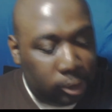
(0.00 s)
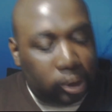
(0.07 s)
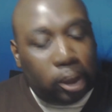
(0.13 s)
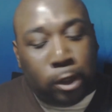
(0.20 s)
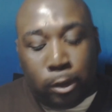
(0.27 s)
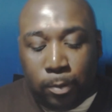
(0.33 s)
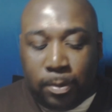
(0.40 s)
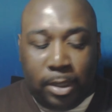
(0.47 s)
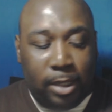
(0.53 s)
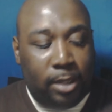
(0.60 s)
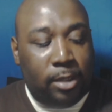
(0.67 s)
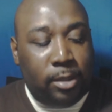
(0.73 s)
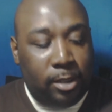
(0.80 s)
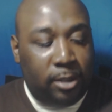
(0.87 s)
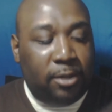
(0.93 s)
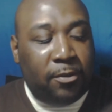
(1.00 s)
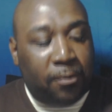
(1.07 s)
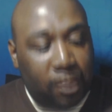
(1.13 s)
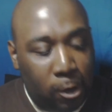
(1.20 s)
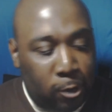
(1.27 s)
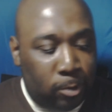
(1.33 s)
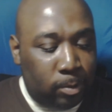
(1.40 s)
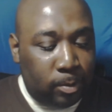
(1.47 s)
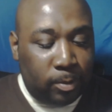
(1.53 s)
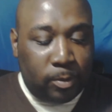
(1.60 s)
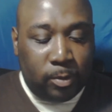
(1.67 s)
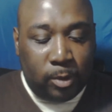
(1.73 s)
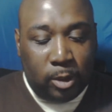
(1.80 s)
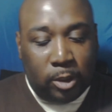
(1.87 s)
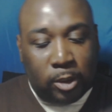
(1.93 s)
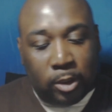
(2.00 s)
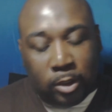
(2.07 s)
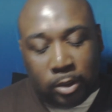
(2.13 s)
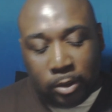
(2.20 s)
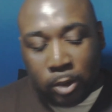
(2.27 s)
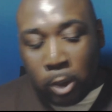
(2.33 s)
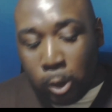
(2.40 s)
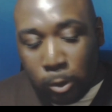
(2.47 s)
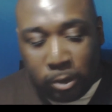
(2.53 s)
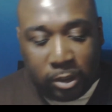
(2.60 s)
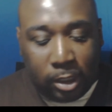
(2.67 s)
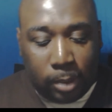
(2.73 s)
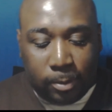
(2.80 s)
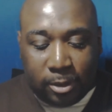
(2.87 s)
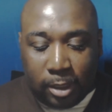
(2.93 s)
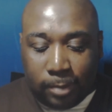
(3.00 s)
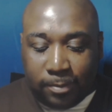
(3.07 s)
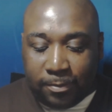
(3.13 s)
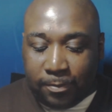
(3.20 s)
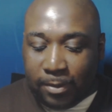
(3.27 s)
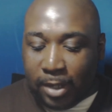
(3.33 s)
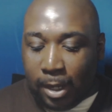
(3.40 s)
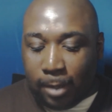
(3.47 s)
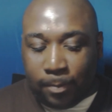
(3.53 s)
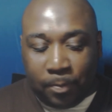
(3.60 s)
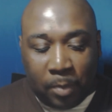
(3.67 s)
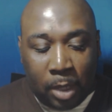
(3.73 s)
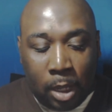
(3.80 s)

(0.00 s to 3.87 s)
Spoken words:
dope in this film. Huge thumbs up for that.